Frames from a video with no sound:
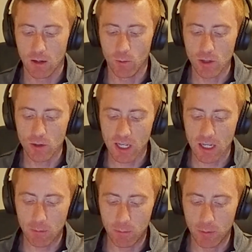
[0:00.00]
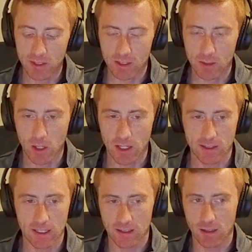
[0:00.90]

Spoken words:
When you say business process and